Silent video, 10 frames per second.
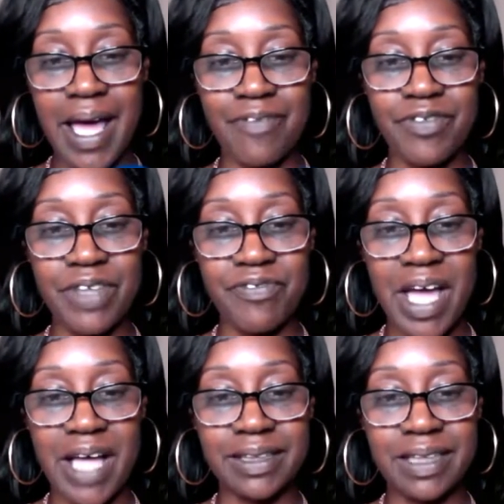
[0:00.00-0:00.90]
They
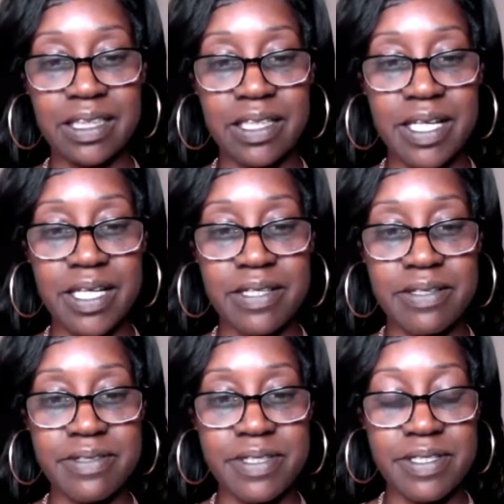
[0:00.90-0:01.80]
have the
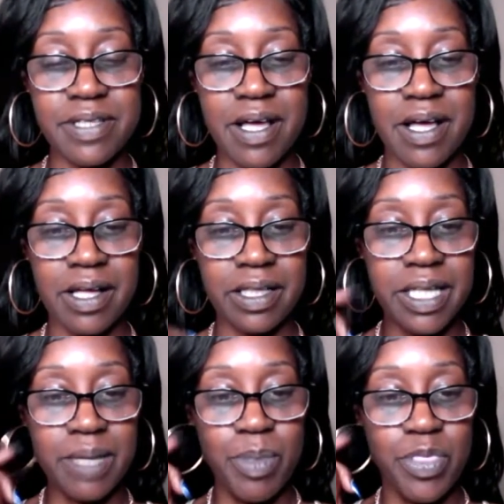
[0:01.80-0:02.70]
Vaseline. This is
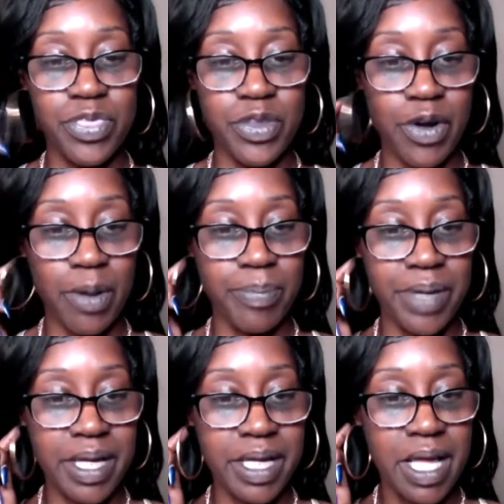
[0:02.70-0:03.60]
uh, lip
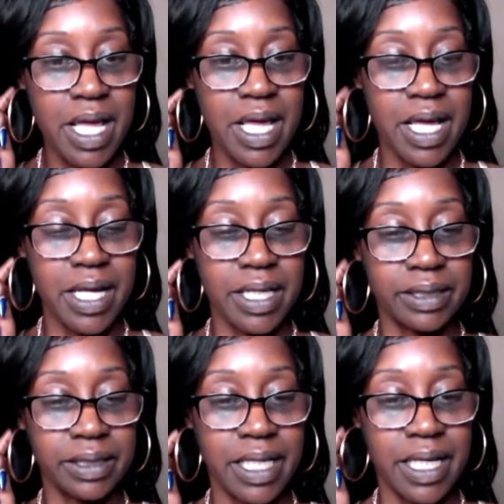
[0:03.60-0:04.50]
therapy
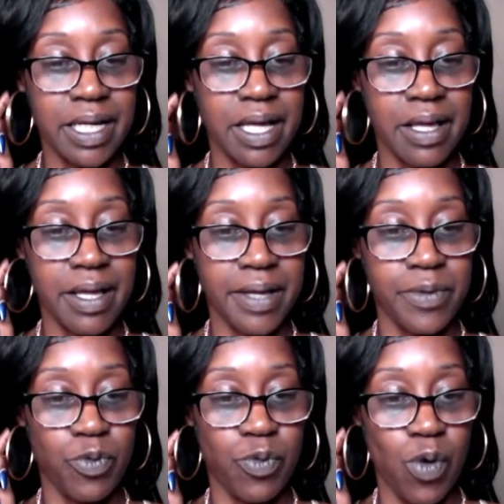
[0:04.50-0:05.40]
and it's in
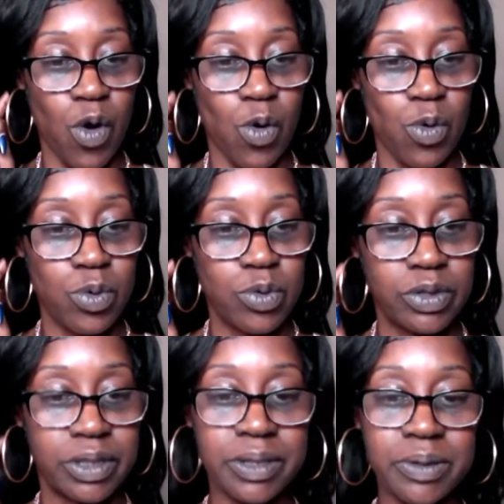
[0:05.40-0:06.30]
a
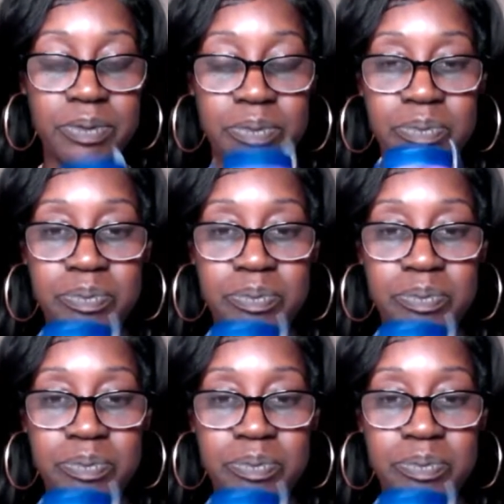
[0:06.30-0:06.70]
rose.